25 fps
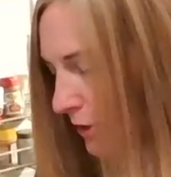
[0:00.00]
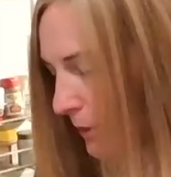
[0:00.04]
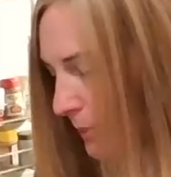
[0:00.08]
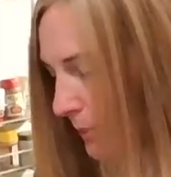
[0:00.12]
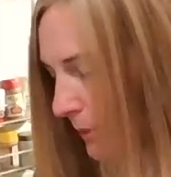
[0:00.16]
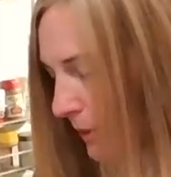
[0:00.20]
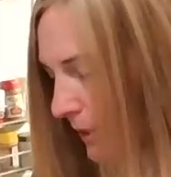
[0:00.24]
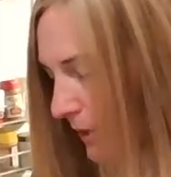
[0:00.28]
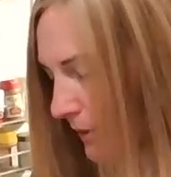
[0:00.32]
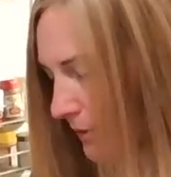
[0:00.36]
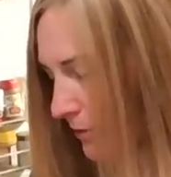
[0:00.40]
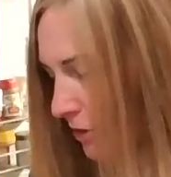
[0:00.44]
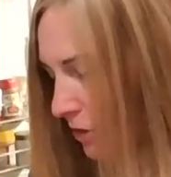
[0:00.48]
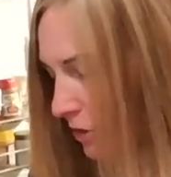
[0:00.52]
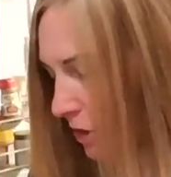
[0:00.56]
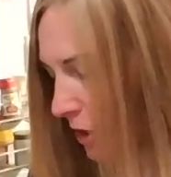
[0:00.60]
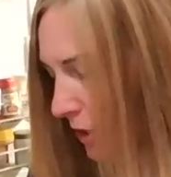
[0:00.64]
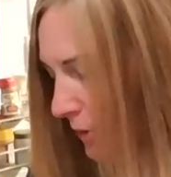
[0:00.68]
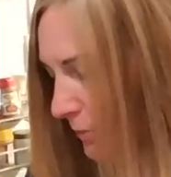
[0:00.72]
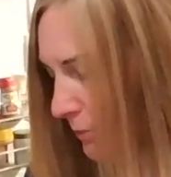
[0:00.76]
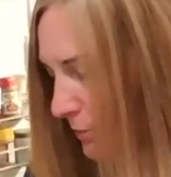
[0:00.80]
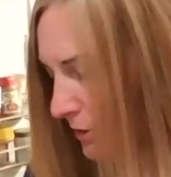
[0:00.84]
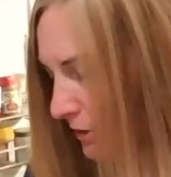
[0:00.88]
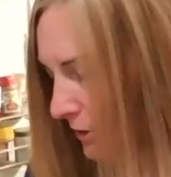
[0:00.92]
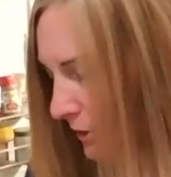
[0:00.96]
I mean, I've
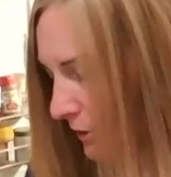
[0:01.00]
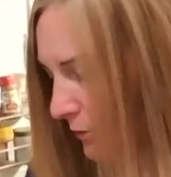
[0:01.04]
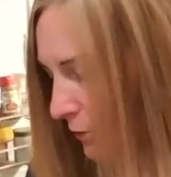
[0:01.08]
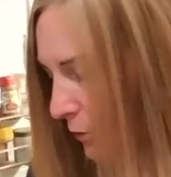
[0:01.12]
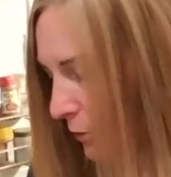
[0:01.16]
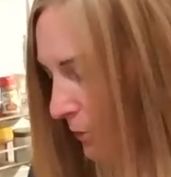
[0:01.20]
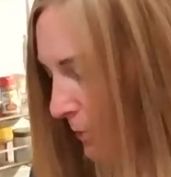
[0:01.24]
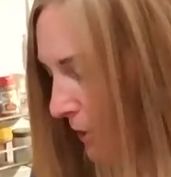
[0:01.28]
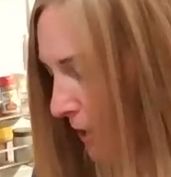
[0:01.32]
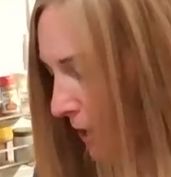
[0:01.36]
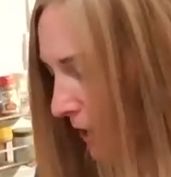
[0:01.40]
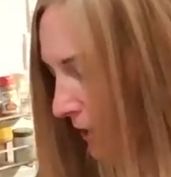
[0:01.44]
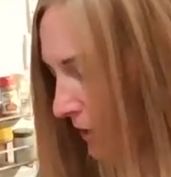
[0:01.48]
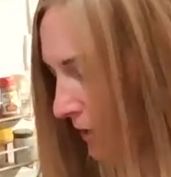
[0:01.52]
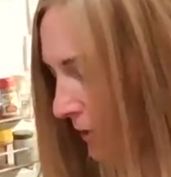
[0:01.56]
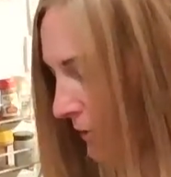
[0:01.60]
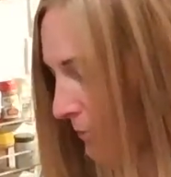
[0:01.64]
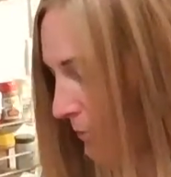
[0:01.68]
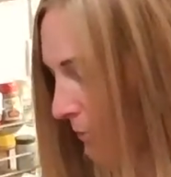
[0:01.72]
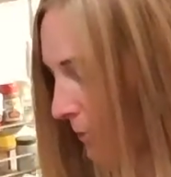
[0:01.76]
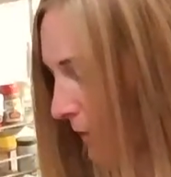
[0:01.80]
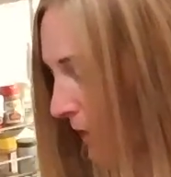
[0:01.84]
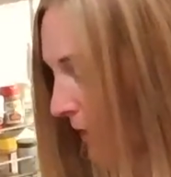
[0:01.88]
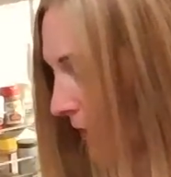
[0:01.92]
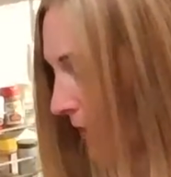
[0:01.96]
shot several
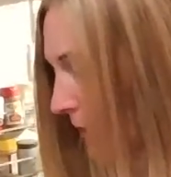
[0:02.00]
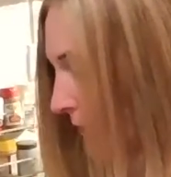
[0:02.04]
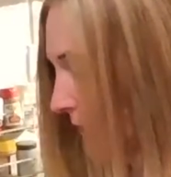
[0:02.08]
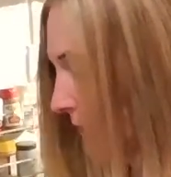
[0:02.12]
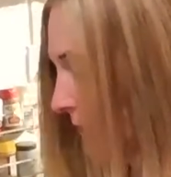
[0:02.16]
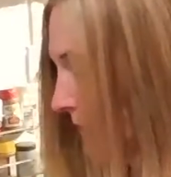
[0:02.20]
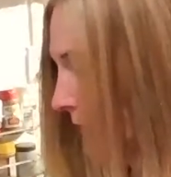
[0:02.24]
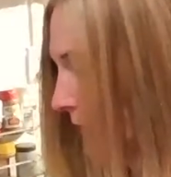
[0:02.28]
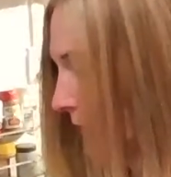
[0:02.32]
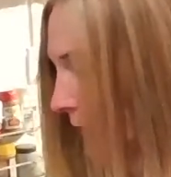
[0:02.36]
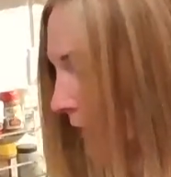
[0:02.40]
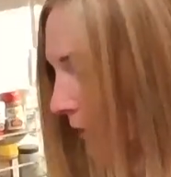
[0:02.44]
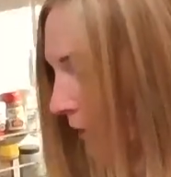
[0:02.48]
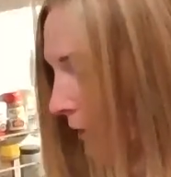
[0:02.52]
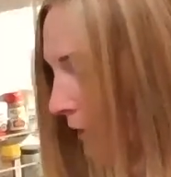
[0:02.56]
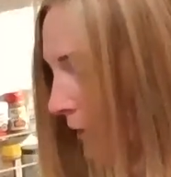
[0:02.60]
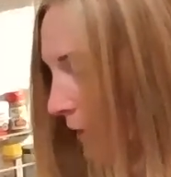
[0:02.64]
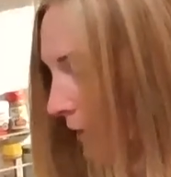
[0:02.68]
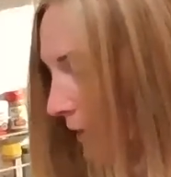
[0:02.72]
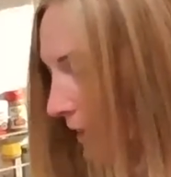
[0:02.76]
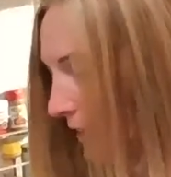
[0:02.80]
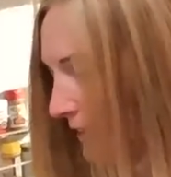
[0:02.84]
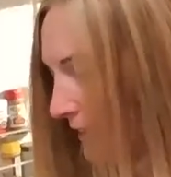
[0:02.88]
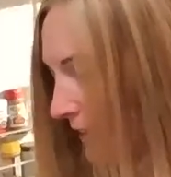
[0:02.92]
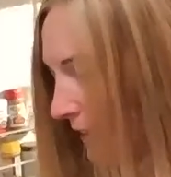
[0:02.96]
bucks because
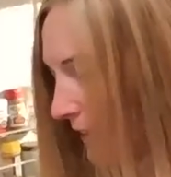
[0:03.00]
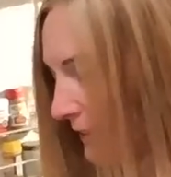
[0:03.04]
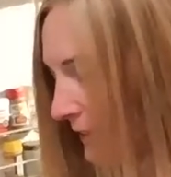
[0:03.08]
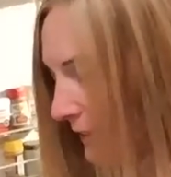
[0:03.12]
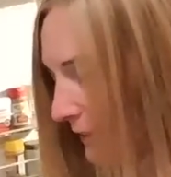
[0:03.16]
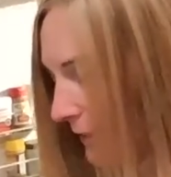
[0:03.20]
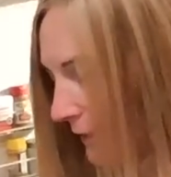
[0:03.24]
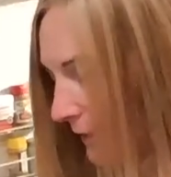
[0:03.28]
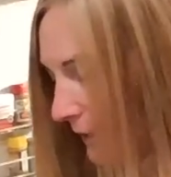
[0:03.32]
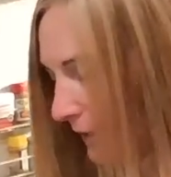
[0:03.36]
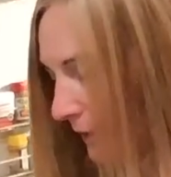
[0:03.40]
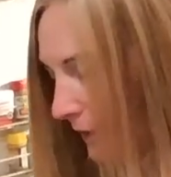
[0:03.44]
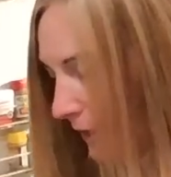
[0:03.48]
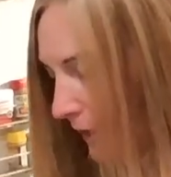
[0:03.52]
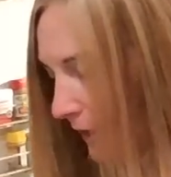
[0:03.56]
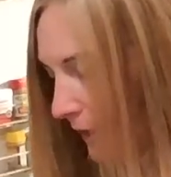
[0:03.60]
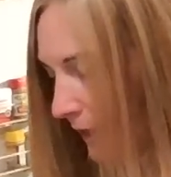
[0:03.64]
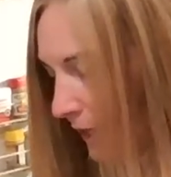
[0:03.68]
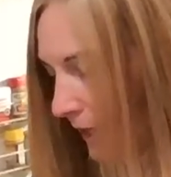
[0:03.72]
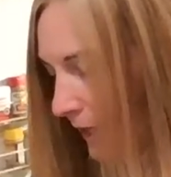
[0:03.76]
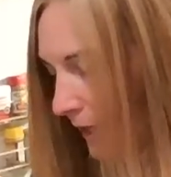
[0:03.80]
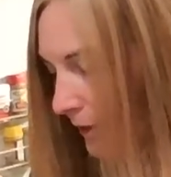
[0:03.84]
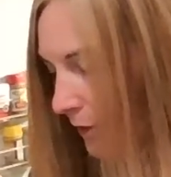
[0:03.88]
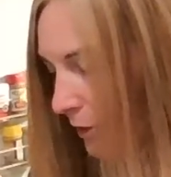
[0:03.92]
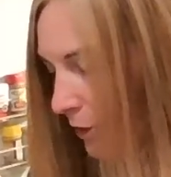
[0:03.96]
necessity, like
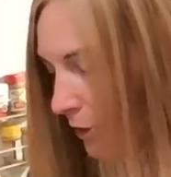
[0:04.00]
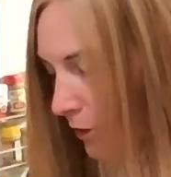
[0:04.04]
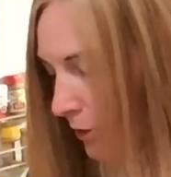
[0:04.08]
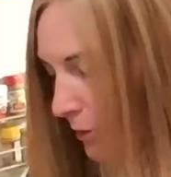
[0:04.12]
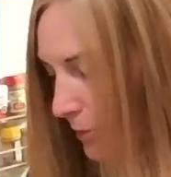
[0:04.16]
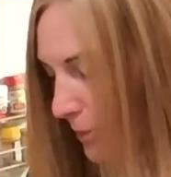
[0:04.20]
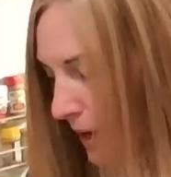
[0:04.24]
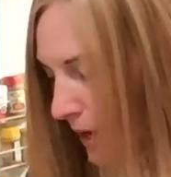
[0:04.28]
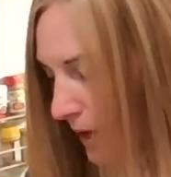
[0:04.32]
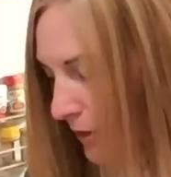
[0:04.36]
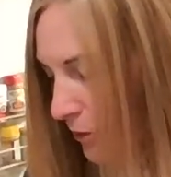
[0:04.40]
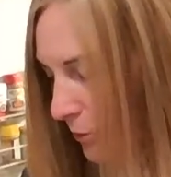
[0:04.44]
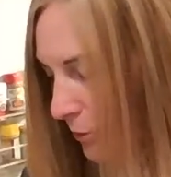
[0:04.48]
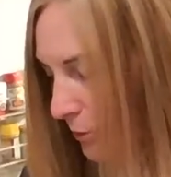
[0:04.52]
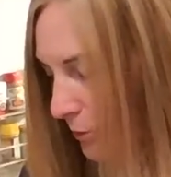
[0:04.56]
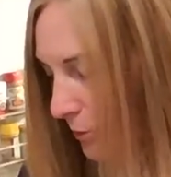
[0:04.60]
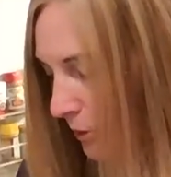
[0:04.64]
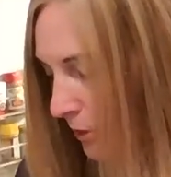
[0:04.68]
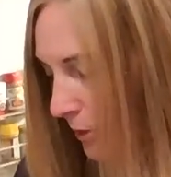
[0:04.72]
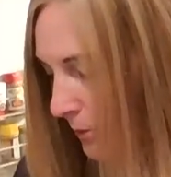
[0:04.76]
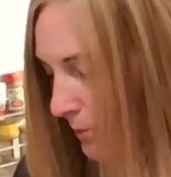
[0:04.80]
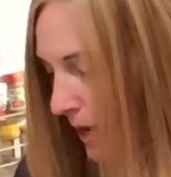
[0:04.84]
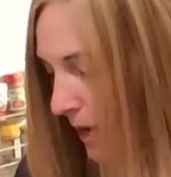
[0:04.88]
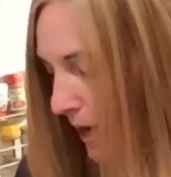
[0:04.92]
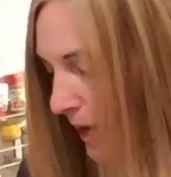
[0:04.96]
I had to go to the bathroom
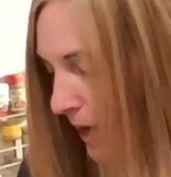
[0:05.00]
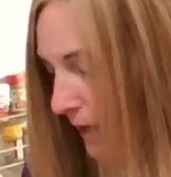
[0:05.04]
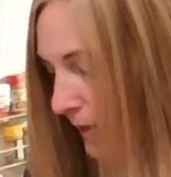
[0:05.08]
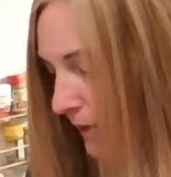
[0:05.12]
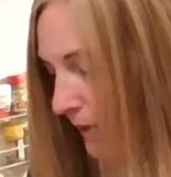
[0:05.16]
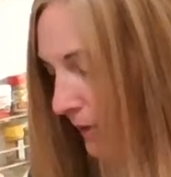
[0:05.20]
really bad.